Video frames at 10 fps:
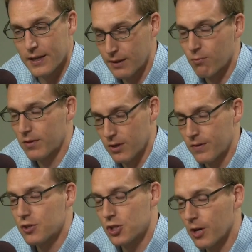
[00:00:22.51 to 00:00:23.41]

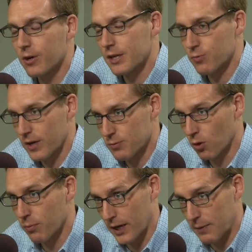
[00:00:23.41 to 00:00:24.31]
These charities raise more
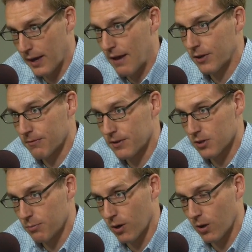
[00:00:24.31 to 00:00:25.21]
money by having events
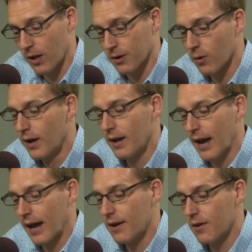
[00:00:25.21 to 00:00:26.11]
at Mar-a-Lago.
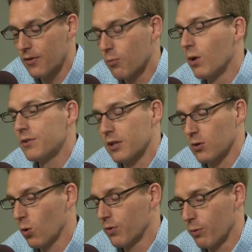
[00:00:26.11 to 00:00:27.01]
And the ones that
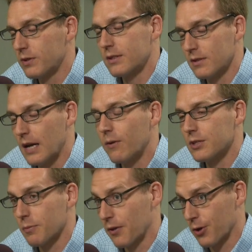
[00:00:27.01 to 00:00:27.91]
would tell
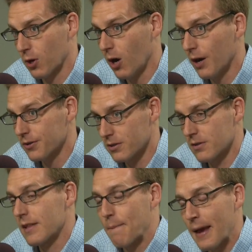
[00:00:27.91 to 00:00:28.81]
us about their costs,
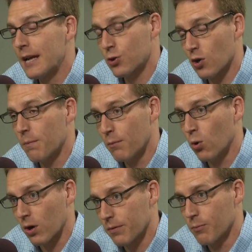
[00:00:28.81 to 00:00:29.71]
they paid Trump
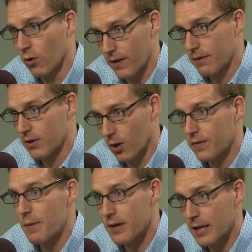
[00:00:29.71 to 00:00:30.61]
more.
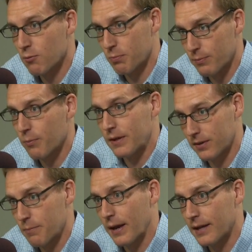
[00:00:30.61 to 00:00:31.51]
Them getting more people means
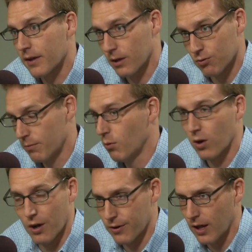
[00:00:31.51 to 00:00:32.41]
they paid Donald Trump more,
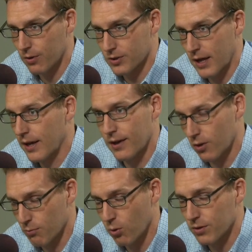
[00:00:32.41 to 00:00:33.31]
$100 a head or more.